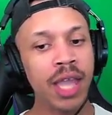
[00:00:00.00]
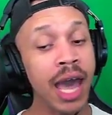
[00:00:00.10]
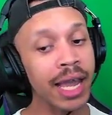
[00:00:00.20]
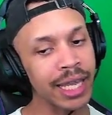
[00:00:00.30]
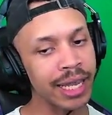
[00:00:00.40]

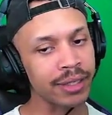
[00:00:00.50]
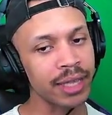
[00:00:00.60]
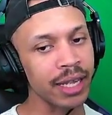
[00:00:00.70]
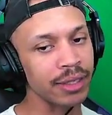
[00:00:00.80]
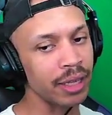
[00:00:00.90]
Yes,
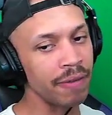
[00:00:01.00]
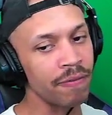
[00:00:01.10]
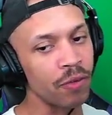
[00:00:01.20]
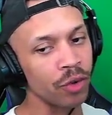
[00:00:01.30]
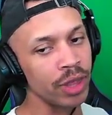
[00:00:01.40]
thanks, Liv,
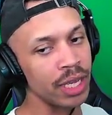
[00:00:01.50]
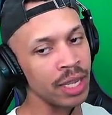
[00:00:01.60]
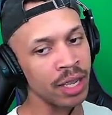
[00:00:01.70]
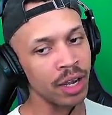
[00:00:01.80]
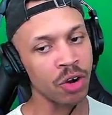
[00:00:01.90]
for
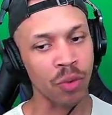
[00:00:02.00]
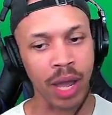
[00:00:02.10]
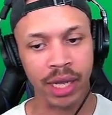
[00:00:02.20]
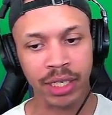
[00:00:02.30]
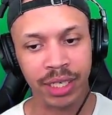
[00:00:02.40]
the
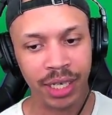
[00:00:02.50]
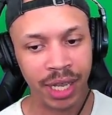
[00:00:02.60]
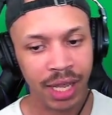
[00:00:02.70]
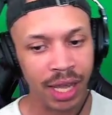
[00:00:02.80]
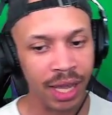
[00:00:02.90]
garage
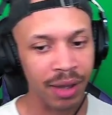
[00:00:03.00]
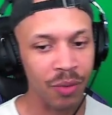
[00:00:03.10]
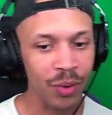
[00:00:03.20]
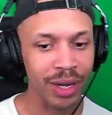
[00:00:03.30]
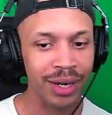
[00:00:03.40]

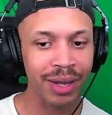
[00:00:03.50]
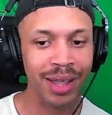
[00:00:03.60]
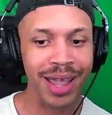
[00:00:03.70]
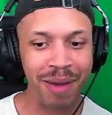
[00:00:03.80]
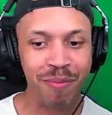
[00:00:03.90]
one.
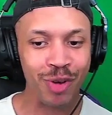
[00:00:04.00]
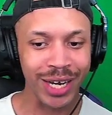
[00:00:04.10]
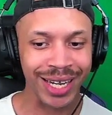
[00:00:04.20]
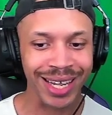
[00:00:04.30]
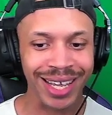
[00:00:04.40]
Pretty.